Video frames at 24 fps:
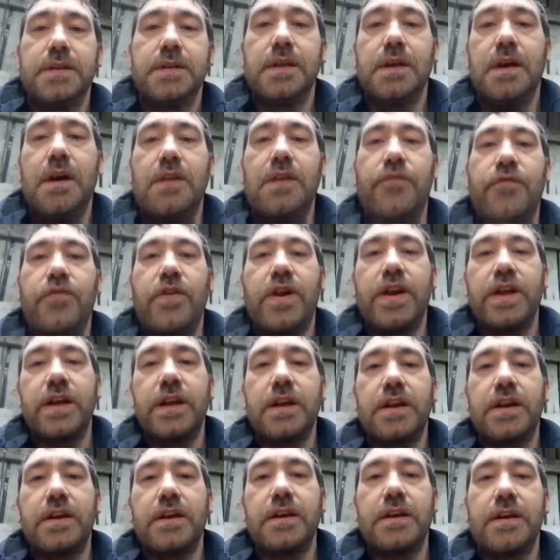Hi
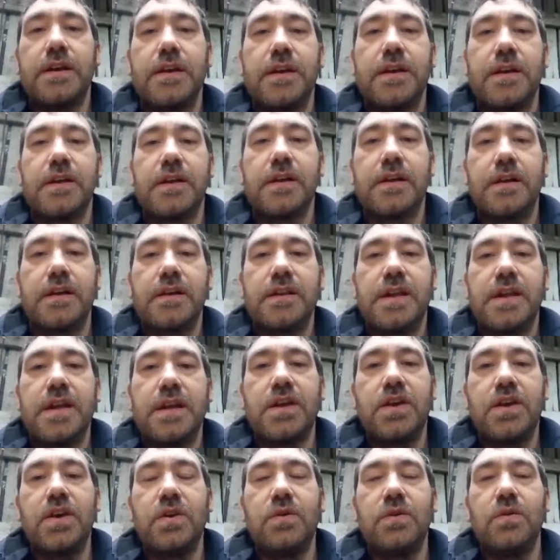Frank, thank
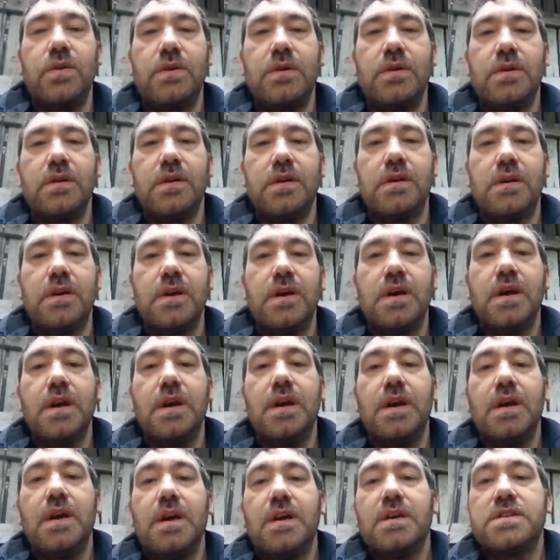you.
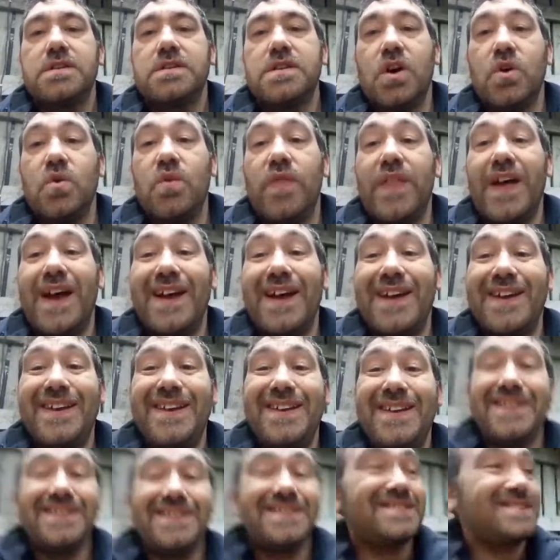So that
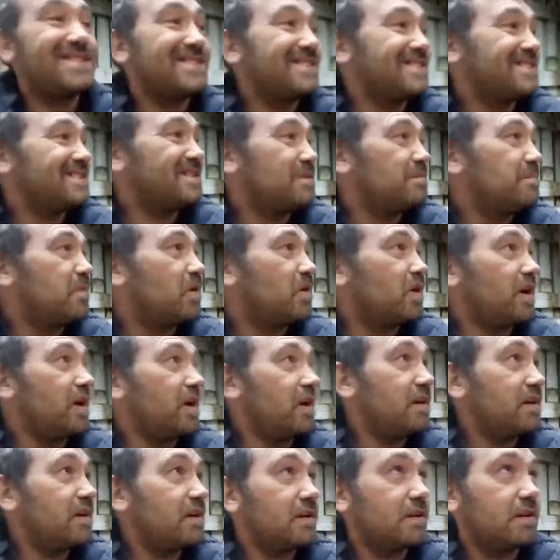is my
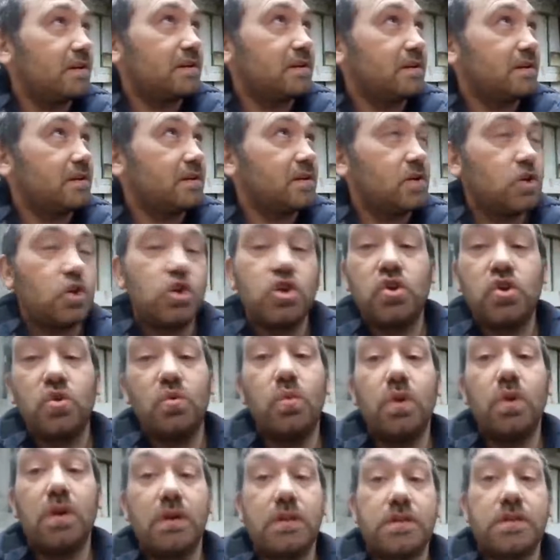new
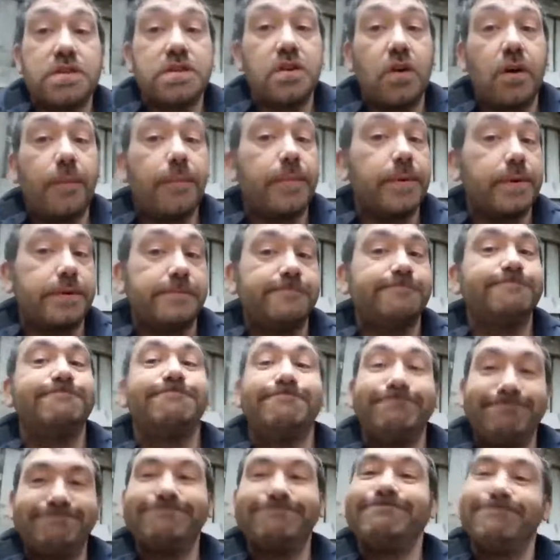workshop.
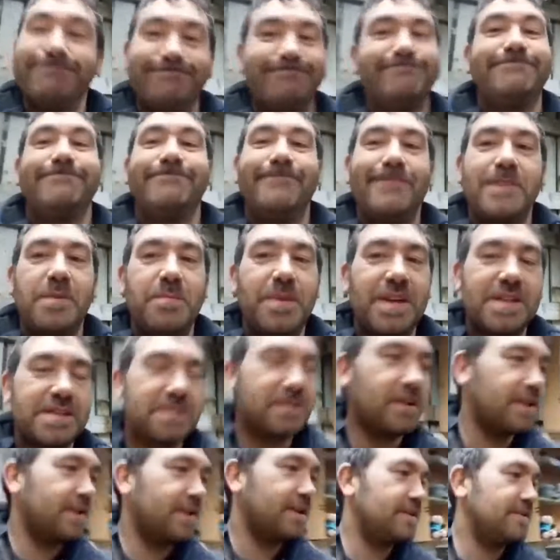I'm
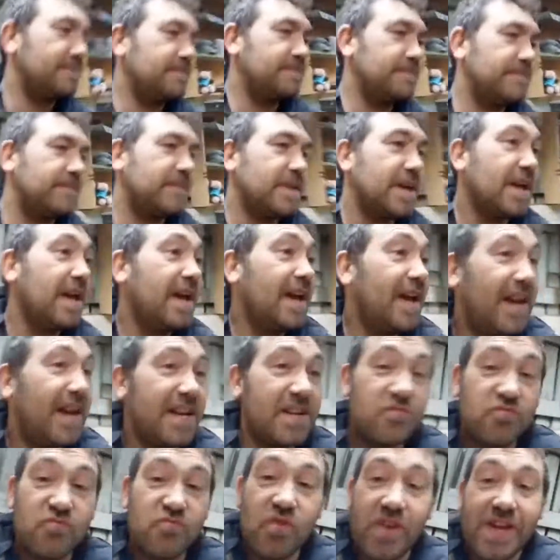excited. And it's
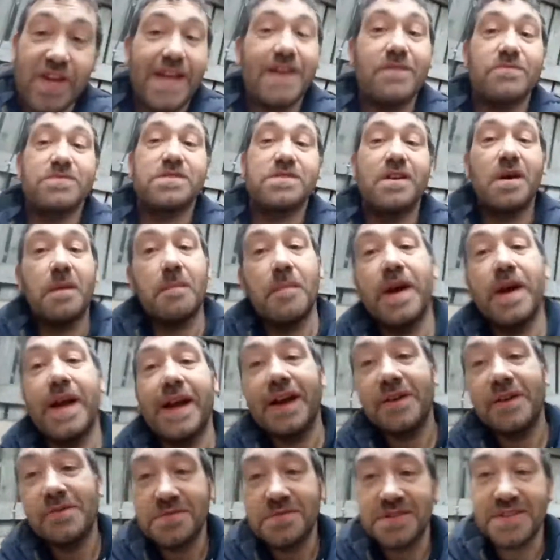right outside my
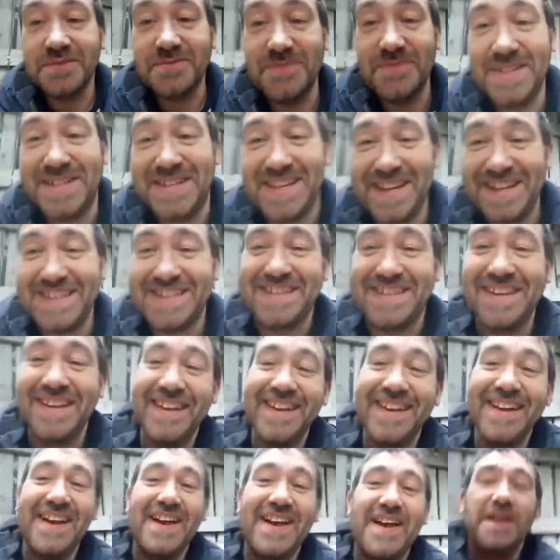house, which is,
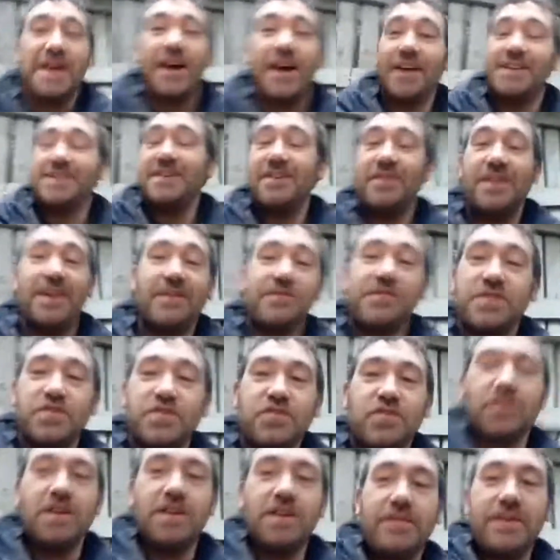I don't have to
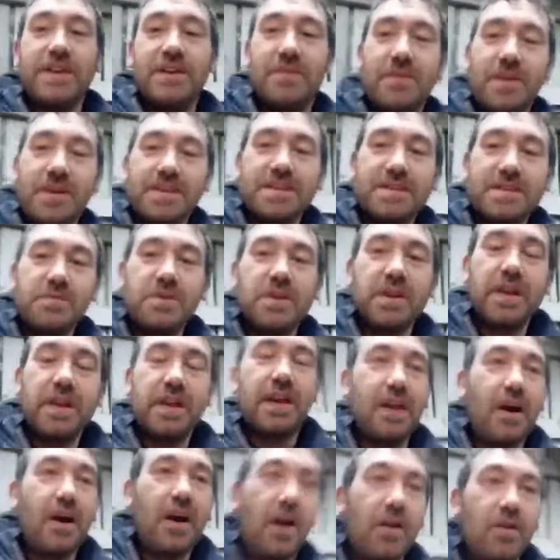drive anywhere. So when I get
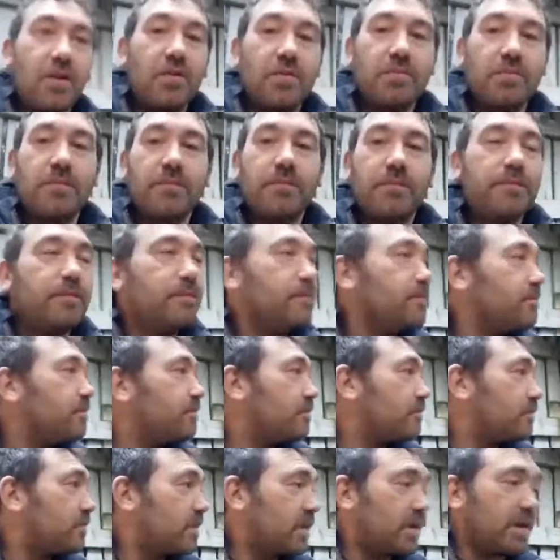home
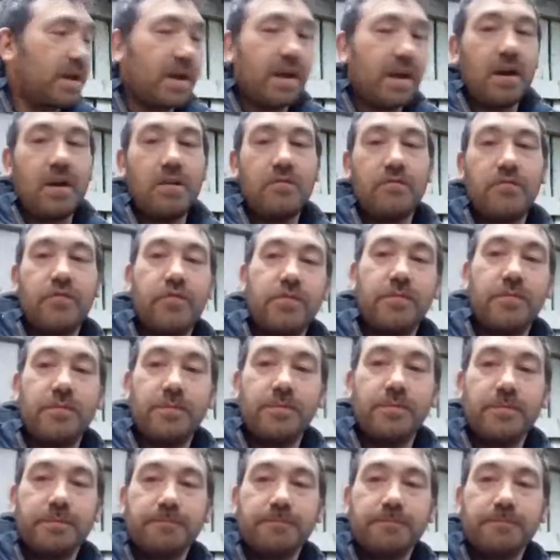from